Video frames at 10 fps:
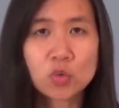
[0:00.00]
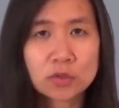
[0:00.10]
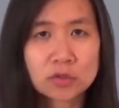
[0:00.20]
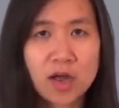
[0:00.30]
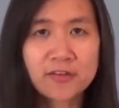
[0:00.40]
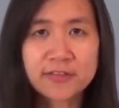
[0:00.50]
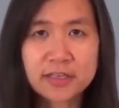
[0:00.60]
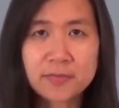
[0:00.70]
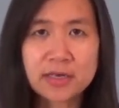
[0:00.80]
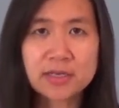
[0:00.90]
you were
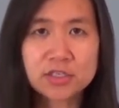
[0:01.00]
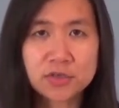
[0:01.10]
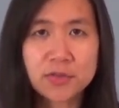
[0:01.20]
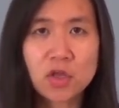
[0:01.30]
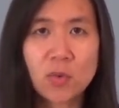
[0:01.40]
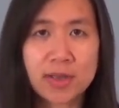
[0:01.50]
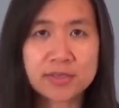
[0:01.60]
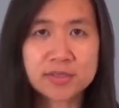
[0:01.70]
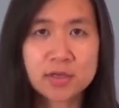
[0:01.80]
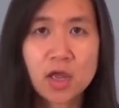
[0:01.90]
lawfully admitted to the
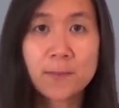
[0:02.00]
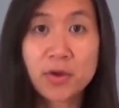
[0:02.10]
U.S.,